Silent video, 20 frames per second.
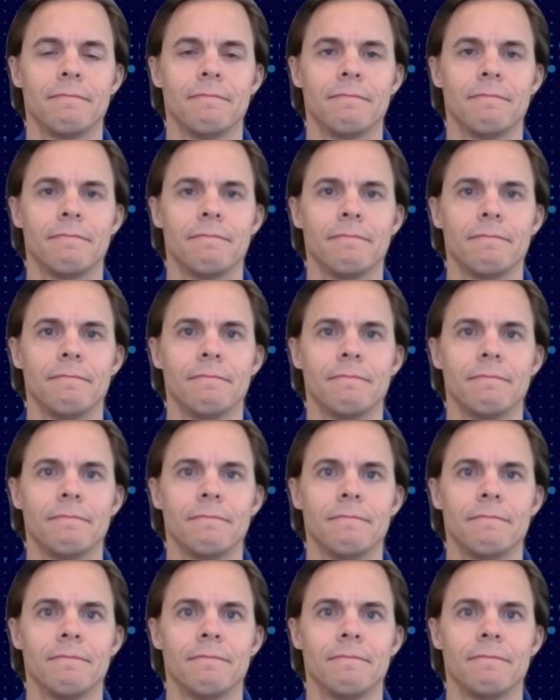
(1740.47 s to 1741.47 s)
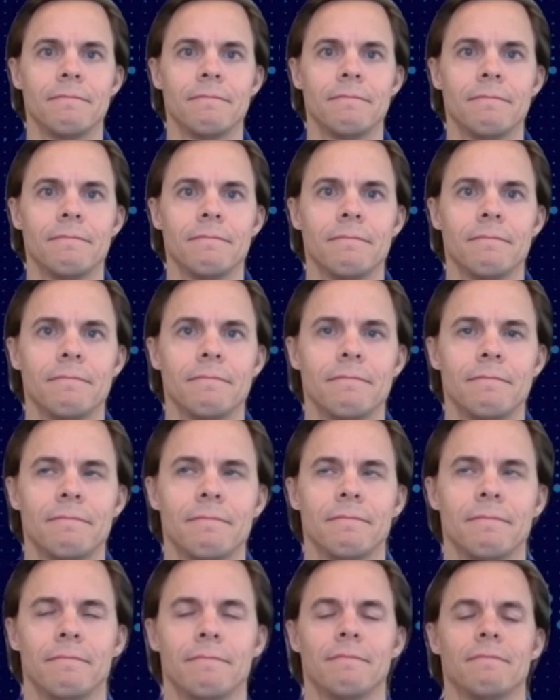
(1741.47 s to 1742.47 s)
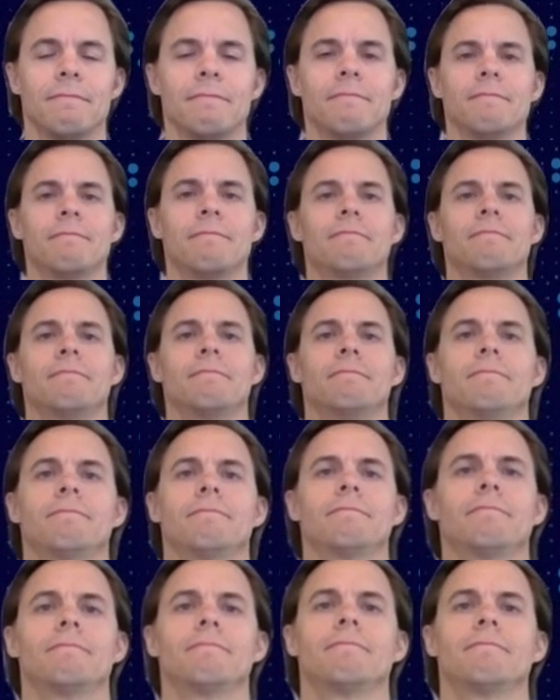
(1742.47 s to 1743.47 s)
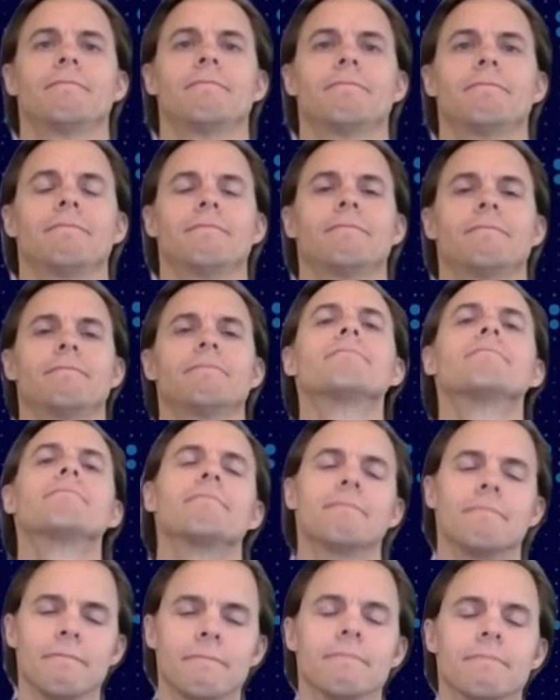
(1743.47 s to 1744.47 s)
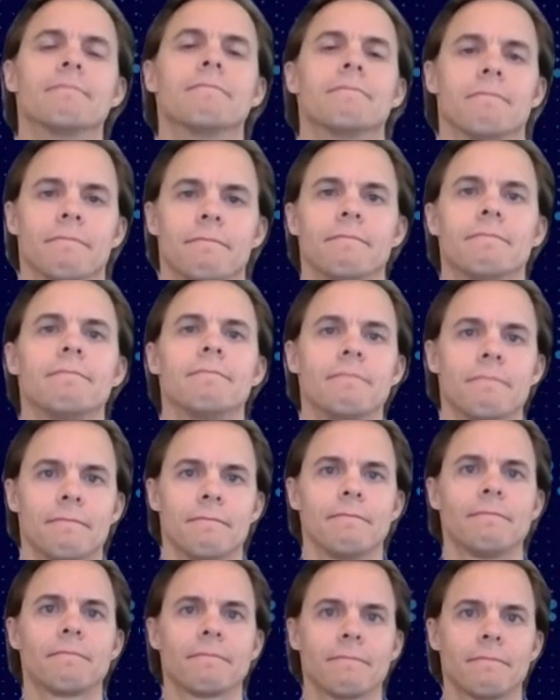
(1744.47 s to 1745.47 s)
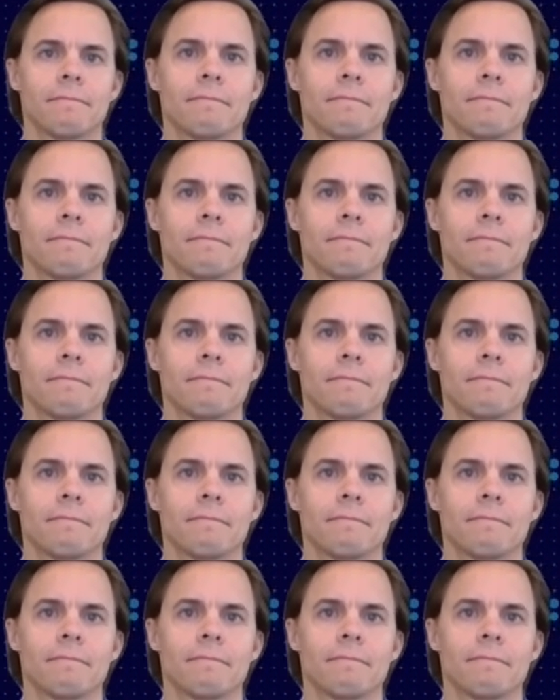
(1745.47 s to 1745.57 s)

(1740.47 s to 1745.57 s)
(not speaking)